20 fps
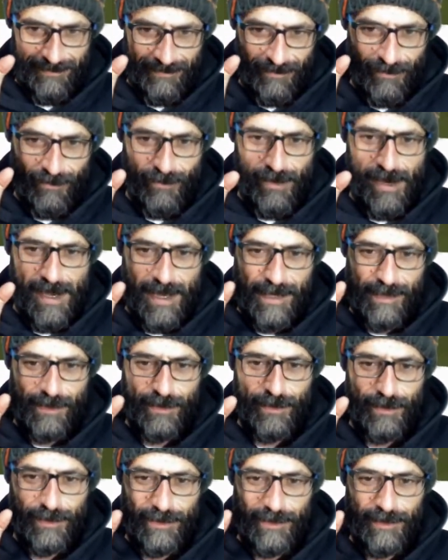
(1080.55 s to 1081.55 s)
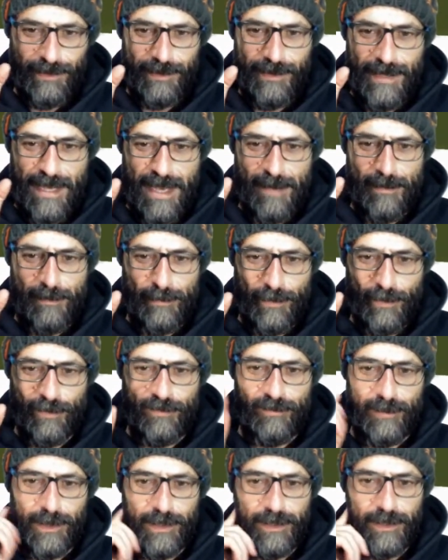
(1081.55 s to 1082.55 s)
one good damn improvement.